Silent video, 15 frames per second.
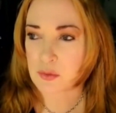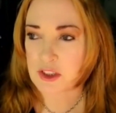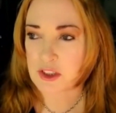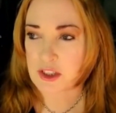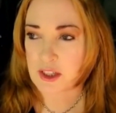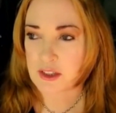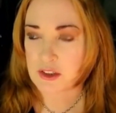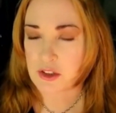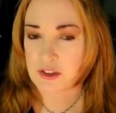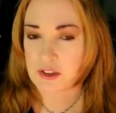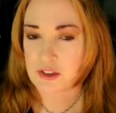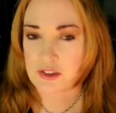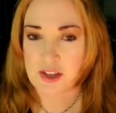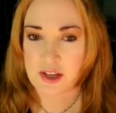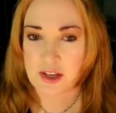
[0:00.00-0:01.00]
we changed our
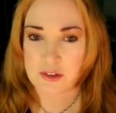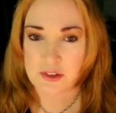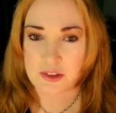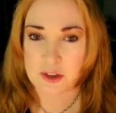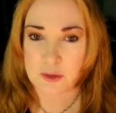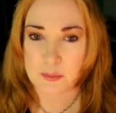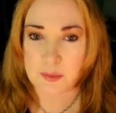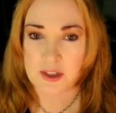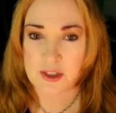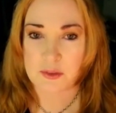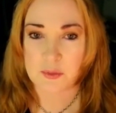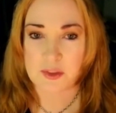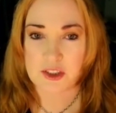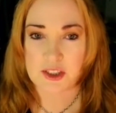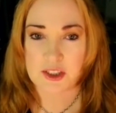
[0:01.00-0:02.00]
sound a little bit and
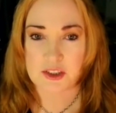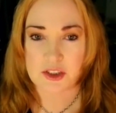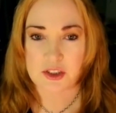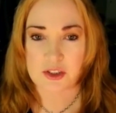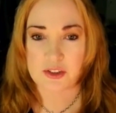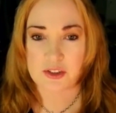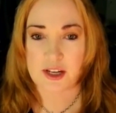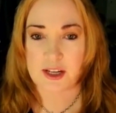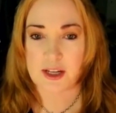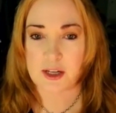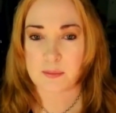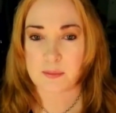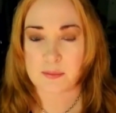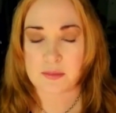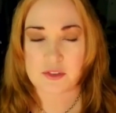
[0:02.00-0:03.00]
we changed our
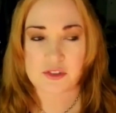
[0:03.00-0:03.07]
name.